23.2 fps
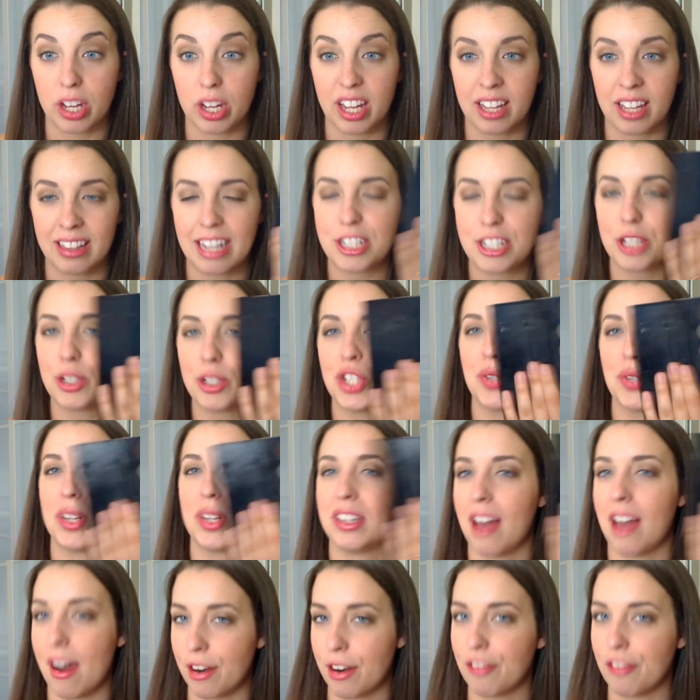It lets you do a
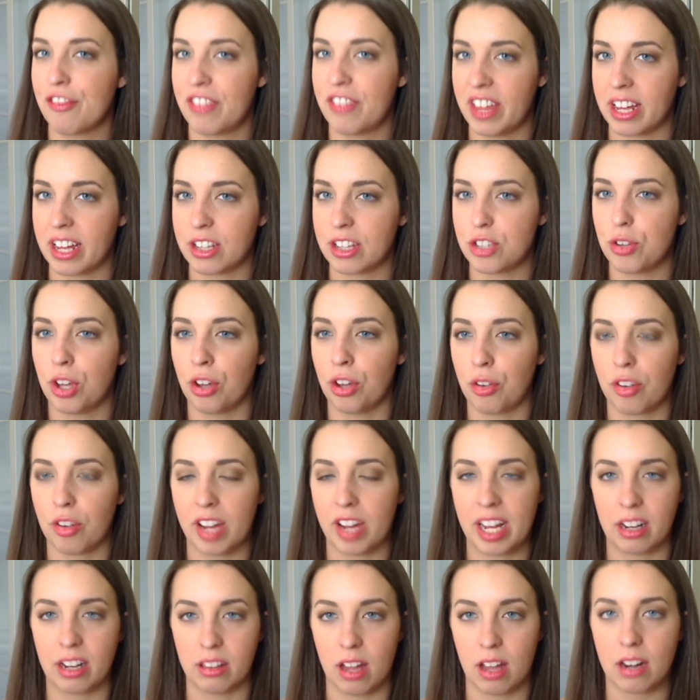lot of things. You can
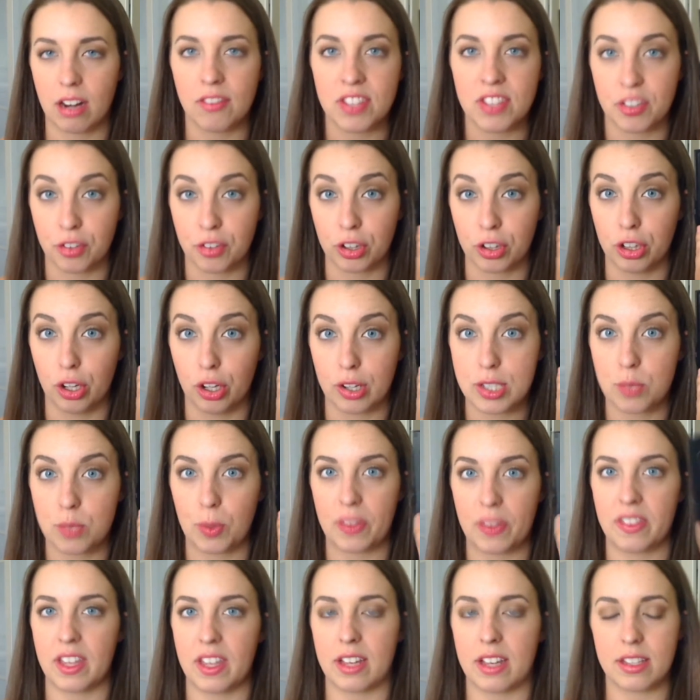create a lot of different looks
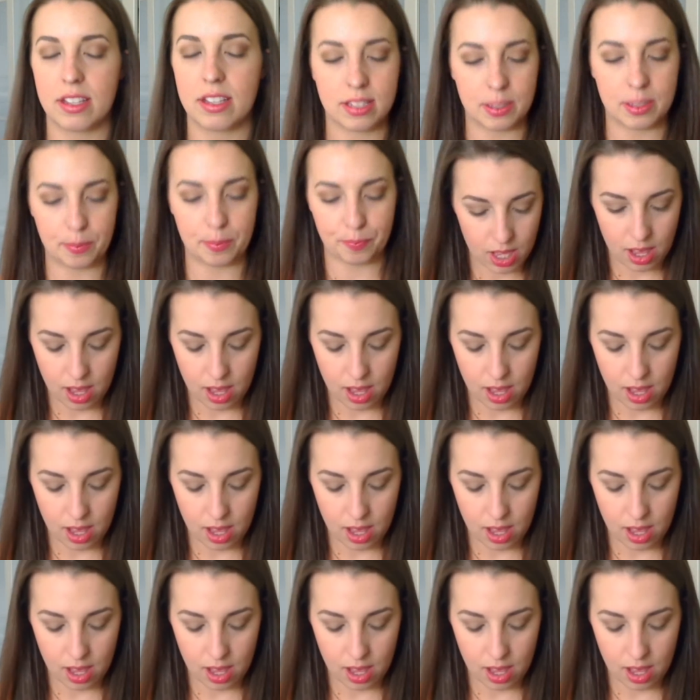with this.